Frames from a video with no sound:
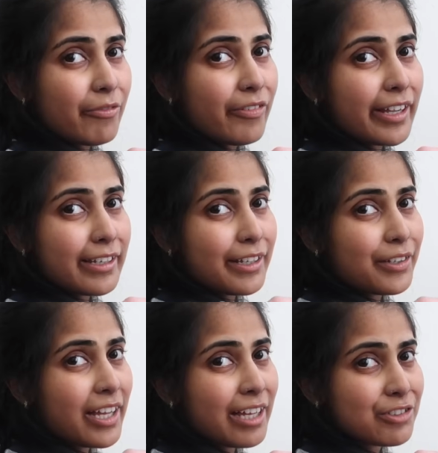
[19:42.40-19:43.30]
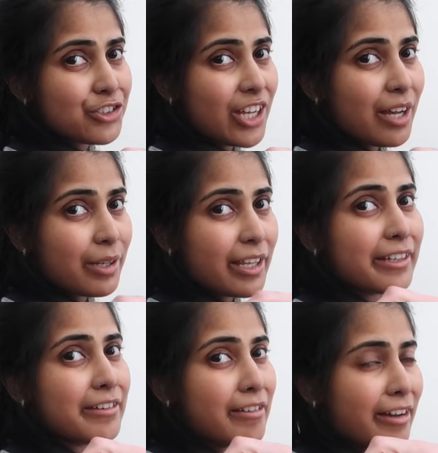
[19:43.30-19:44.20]
finally gonna have a shower, like
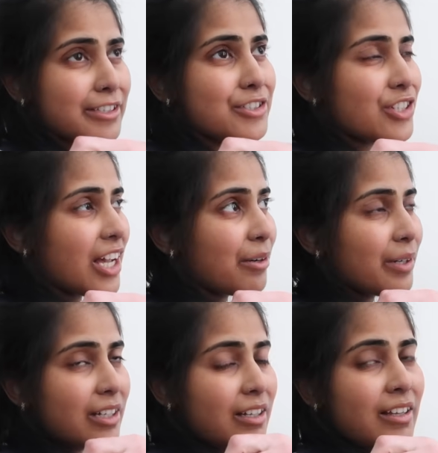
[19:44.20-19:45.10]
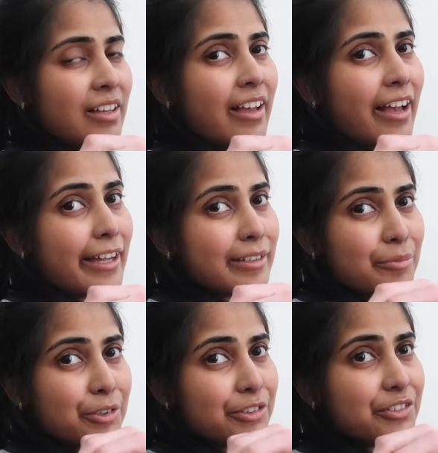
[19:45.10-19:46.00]
a nice shower, and I'm
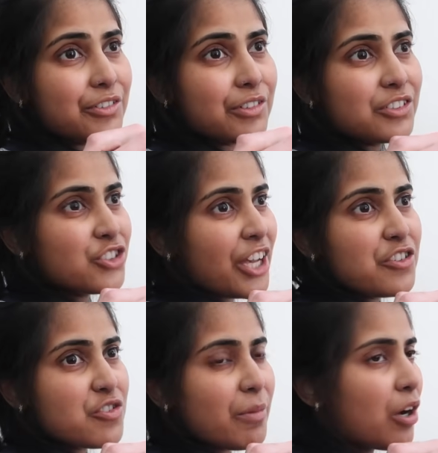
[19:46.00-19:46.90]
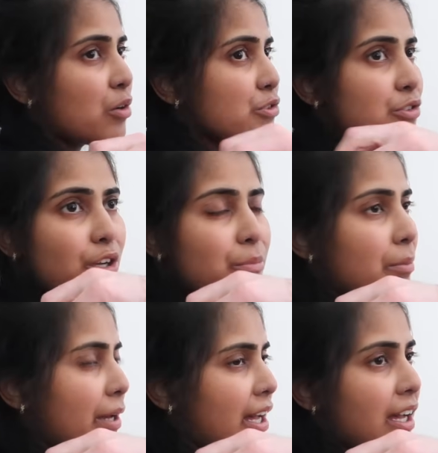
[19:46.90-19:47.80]
gonna change my whole stoma
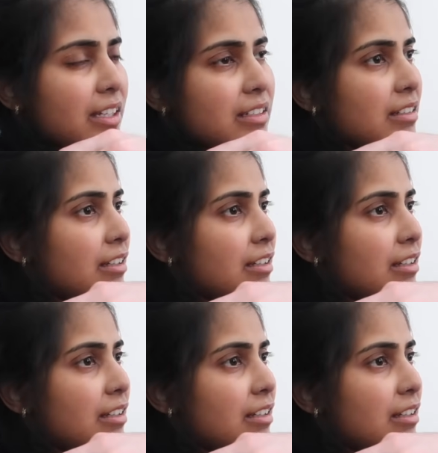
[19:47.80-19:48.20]
bag and.